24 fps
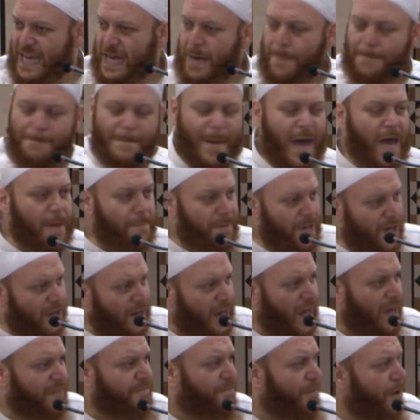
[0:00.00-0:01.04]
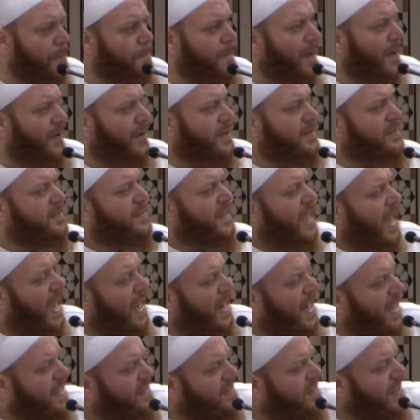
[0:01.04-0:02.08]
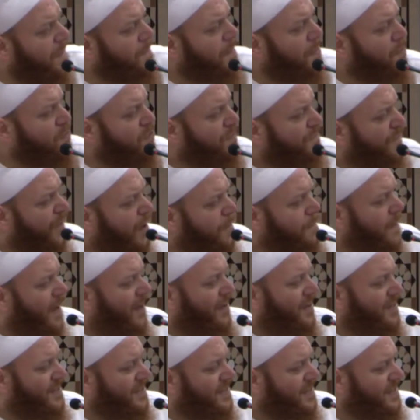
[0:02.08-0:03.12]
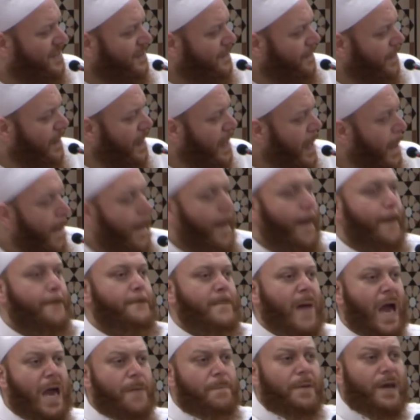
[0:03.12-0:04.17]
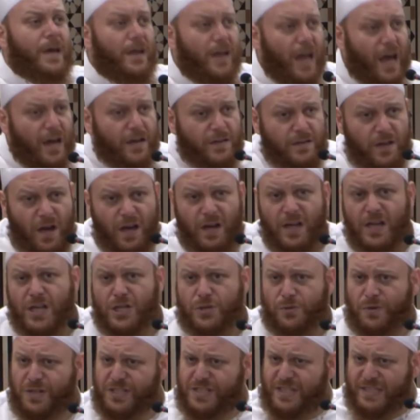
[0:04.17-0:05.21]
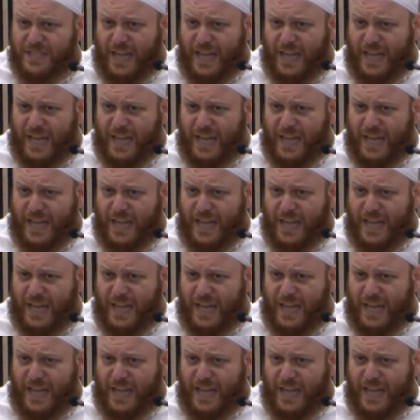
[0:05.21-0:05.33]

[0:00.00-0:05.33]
Maybe you lack forbearance. Go and ask someone with forbearance. Maybe you lack knowledge, which is